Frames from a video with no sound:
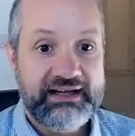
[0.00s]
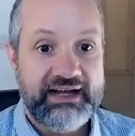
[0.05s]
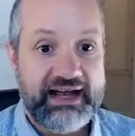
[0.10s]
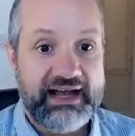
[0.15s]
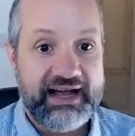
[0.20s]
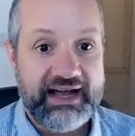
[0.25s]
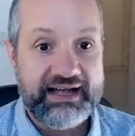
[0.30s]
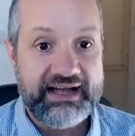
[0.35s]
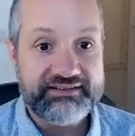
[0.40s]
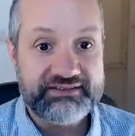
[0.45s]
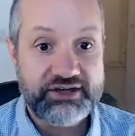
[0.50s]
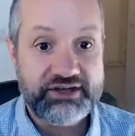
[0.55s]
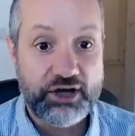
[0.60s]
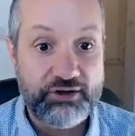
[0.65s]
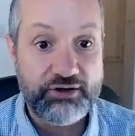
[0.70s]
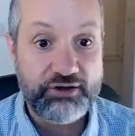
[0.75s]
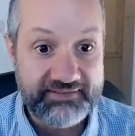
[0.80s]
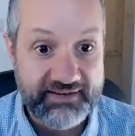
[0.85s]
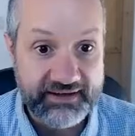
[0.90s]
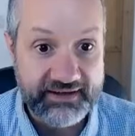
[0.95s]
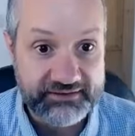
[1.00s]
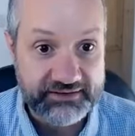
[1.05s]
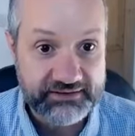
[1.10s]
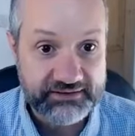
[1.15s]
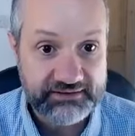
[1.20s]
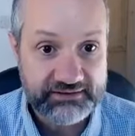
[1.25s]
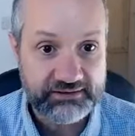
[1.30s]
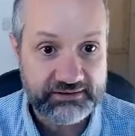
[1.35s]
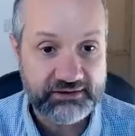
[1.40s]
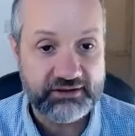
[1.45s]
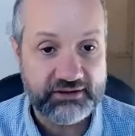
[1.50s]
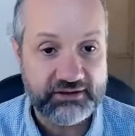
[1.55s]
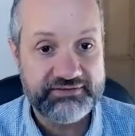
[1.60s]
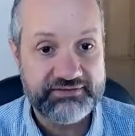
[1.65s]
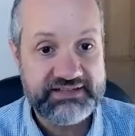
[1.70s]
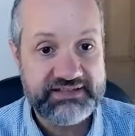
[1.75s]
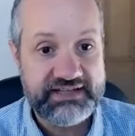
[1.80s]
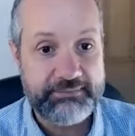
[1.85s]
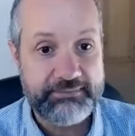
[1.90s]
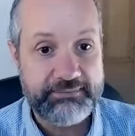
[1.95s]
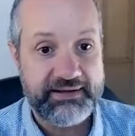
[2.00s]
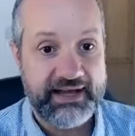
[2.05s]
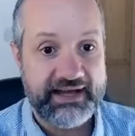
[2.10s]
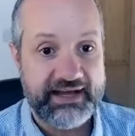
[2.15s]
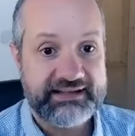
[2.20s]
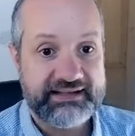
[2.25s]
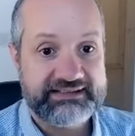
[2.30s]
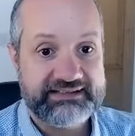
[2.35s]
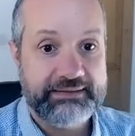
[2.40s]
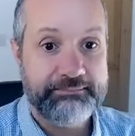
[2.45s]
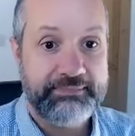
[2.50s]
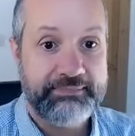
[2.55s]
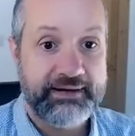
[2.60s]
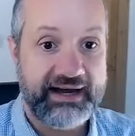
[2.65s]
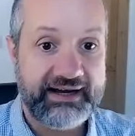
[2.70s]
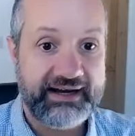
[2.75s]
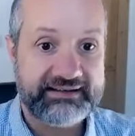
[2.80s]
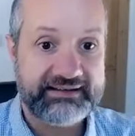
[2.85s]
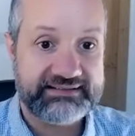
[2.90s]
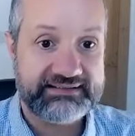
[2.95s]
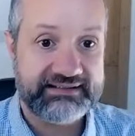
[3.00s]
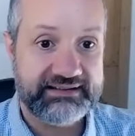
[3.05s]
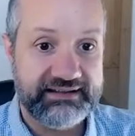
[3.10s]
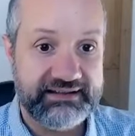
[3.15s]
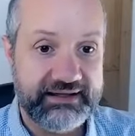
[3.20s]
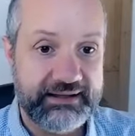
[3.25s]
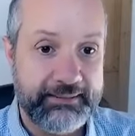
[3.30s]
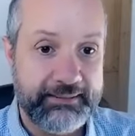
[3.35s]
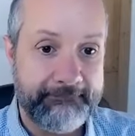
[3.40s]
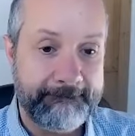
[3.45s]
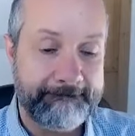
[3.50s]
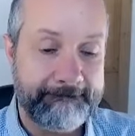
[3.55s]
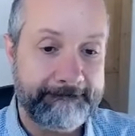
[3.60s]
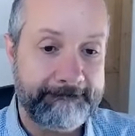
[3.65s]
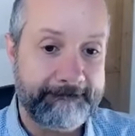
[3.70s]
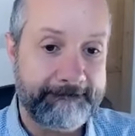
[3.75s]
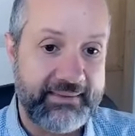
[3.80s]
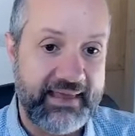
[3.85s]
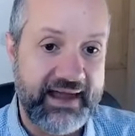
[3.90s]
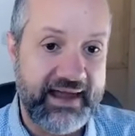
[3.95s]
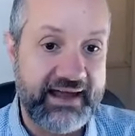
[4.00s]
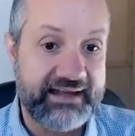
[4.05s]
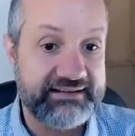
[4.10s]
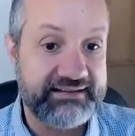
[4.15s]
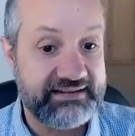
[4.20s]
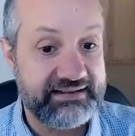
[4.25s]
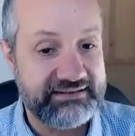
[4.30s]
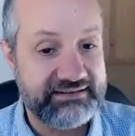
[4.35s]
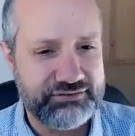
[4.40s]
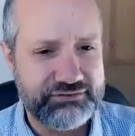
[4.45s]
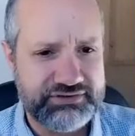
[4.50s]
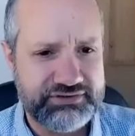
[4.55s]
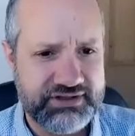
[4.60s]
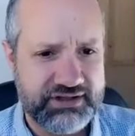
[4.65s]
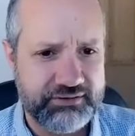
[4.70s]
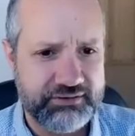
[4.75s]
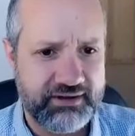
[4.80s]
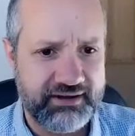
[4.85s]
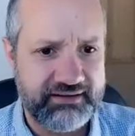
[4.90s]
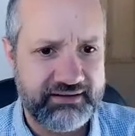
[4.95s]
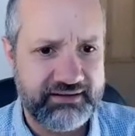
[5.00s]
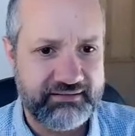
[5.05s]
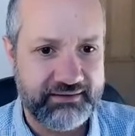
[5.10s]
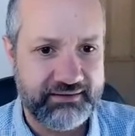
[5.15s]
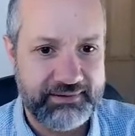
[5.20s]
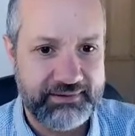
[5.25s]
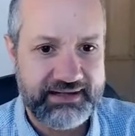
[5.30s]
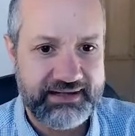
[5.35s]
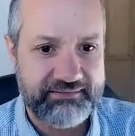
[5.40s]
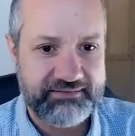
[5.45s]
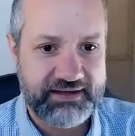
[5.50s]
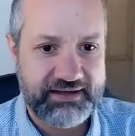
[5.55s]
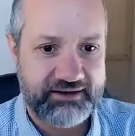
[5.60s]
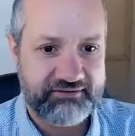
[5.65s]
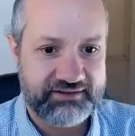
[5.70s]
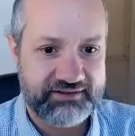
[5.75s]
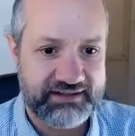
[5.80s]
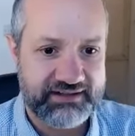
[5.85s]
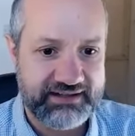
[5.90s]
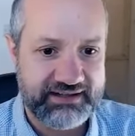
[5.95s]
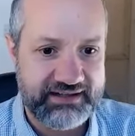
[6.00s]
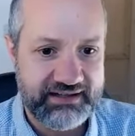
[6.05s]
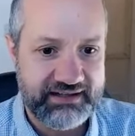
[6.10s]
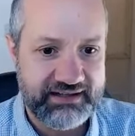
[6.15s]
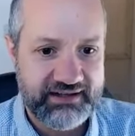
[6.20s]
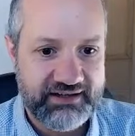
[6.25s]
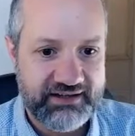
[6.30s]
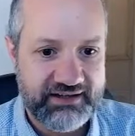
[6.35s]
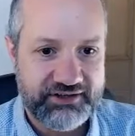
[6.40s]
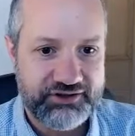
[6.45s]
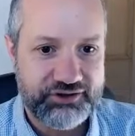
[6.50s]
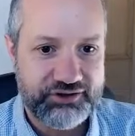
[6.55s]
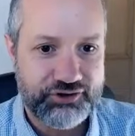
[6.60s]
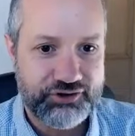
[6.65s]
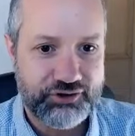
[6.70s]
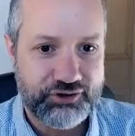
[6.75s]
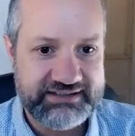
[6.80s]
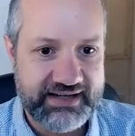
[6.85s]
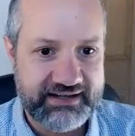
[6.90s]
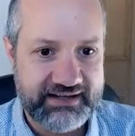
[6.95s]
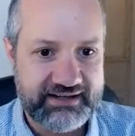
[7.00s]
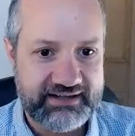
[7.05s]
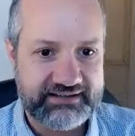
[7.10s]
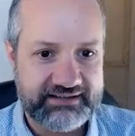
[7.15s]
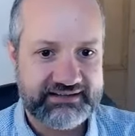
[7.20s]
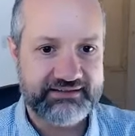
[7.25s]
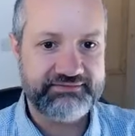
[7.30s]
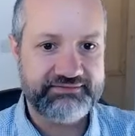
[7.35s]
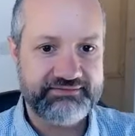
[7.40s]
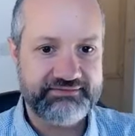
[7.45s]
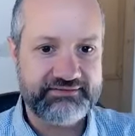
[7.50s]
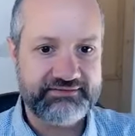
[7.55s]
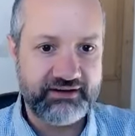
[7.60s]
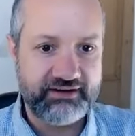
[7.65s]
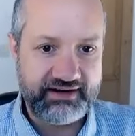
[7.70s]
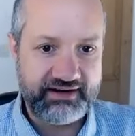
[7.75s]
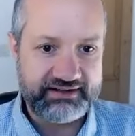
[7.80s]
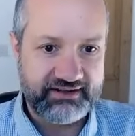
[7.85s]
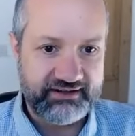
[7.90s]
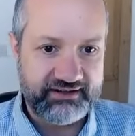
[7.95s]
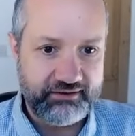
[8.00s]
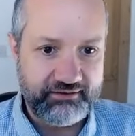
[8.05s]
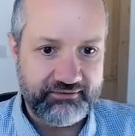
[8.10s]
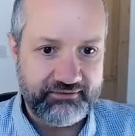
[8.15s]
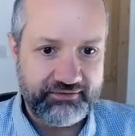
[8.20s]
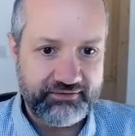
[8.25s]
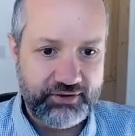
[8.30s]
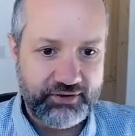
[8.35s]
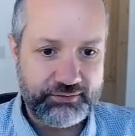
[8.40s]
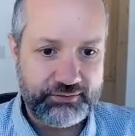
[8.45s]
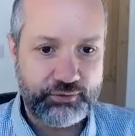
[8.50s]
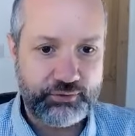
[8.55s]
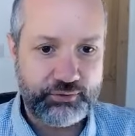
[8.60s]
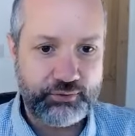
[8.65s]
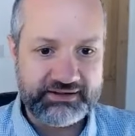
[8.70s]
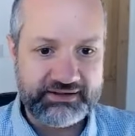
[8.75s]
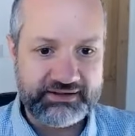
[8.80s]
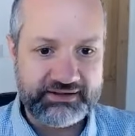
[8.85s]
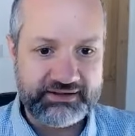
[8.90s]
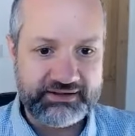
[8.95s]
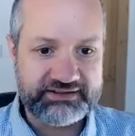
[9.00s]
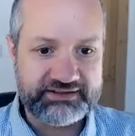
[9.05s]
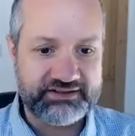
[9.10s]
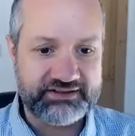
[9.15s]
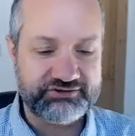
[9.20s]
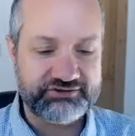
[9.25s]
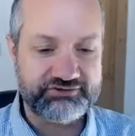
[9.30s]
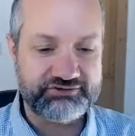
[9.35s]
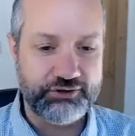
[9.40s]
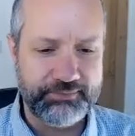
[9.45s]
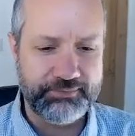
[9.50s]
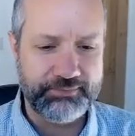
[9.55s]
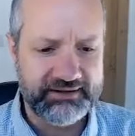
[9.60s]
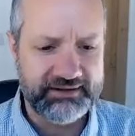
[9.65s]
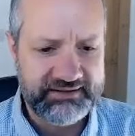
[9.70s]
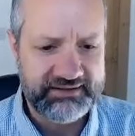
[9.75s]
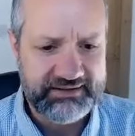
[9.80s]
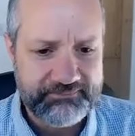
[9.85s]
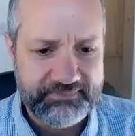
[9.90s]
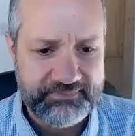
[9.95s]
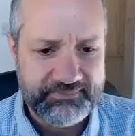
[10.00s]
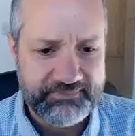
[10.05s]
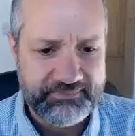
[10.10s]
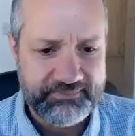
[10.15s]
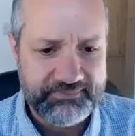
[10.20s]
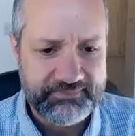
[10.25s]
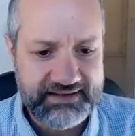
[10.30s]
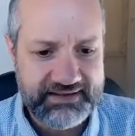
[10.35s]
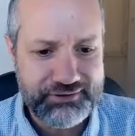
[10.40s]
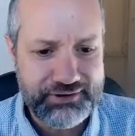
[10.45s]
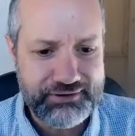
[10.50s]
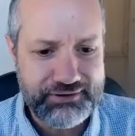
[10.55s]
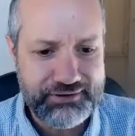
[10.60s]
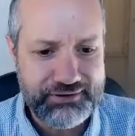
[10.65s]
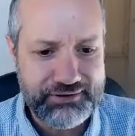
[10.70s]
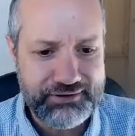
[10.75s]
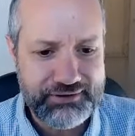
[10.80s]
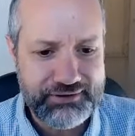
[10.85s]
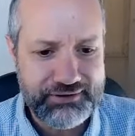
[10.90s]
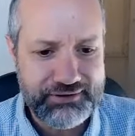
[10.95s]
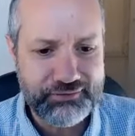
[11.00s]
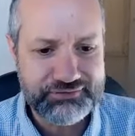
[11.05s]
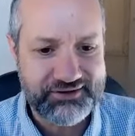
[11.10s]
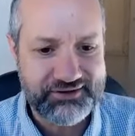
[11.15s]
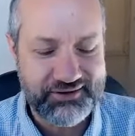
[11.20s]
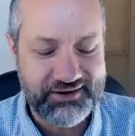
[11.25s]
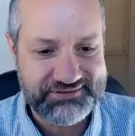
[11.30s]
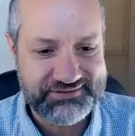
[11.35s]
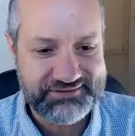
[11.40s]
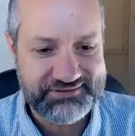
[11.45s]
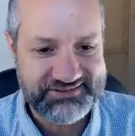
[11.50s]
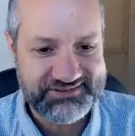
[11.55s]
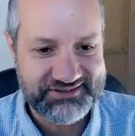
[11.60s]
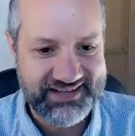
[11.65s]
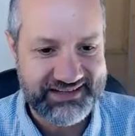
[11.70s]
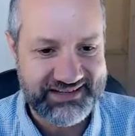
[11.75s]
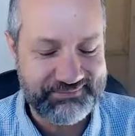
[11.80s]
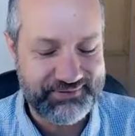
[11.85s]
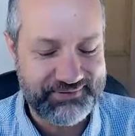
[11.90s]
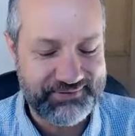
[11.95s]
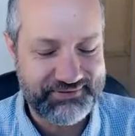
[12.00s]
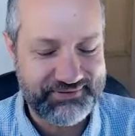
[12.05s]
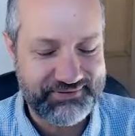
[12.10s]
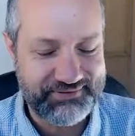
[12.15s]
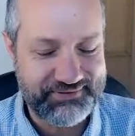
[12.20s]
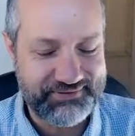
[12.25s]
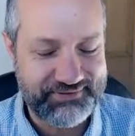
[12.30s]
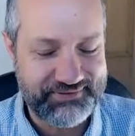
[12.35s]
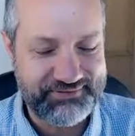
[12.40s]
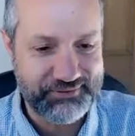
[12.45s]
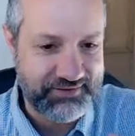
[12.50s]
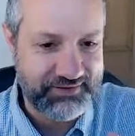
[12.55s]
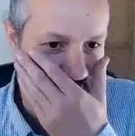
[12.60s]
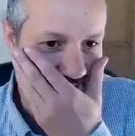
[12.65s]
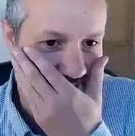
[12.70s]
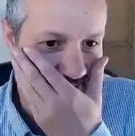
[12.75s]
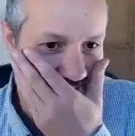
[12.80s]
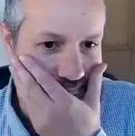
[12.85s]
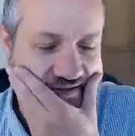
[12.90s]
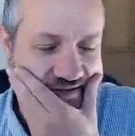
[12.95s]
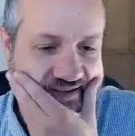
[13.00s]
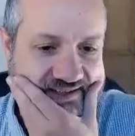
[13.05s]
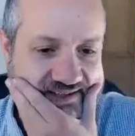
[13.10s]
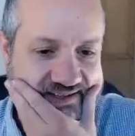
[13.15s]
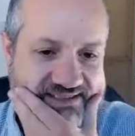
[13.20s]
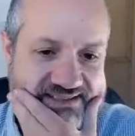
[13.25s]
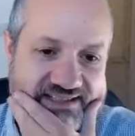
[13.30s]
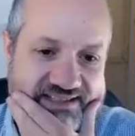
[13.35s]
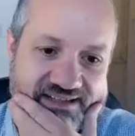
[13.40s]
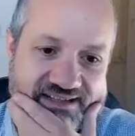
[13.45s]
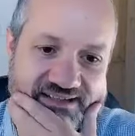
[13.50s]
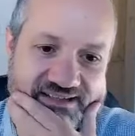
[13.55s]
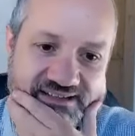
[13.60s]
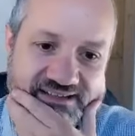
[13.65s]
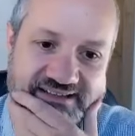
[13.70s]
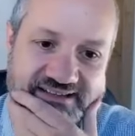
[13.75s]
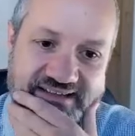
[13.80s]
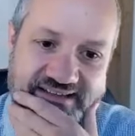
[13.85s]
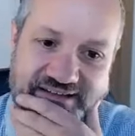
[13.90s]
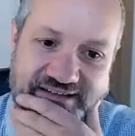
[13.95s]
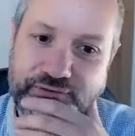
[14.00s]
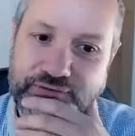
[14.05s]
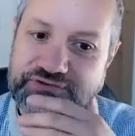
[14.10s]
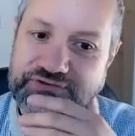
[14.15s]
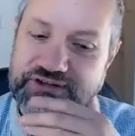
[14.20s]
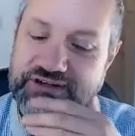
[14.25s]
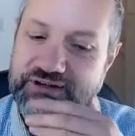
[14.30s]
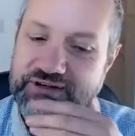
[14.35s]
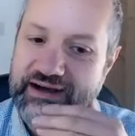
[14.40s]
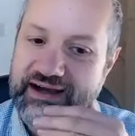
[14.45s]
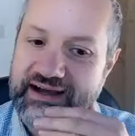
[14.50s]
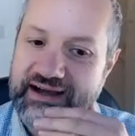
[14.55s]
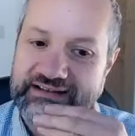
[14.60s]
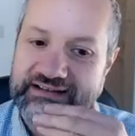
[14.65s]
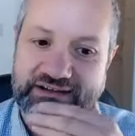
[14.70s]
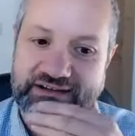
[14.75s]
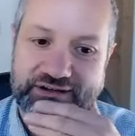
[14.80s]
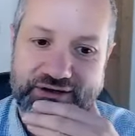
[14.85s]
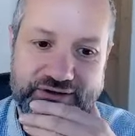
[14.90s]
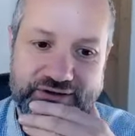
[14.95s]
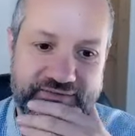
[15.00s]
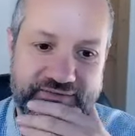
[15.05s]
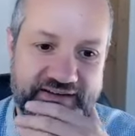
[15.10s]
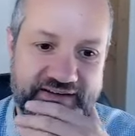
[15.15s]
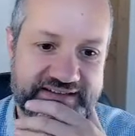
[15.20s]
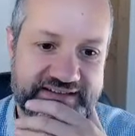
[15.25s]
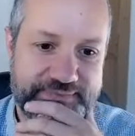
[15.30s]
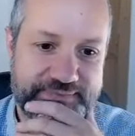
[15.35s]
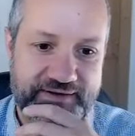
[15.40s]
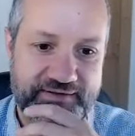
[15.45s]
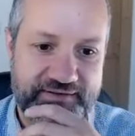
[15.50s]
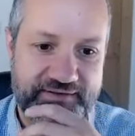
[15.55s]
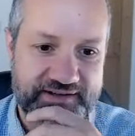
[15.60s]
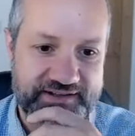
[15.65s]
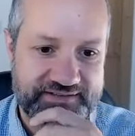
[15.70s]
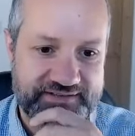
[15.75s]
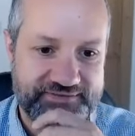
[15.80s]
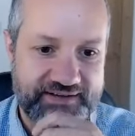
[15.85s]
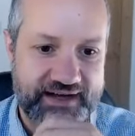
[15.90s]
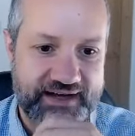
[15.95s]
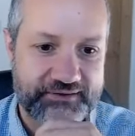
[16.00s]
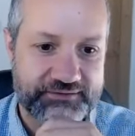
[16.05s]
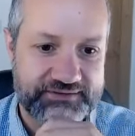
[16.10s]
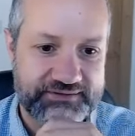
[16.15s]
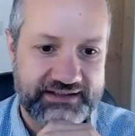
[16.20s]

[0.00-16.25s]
and co-founder of TPXimpact, and is also, I believe, currently non-executive director of Questers Group. But Neal, you've also, I was just saying before the podcast started, you've also had a lot of experience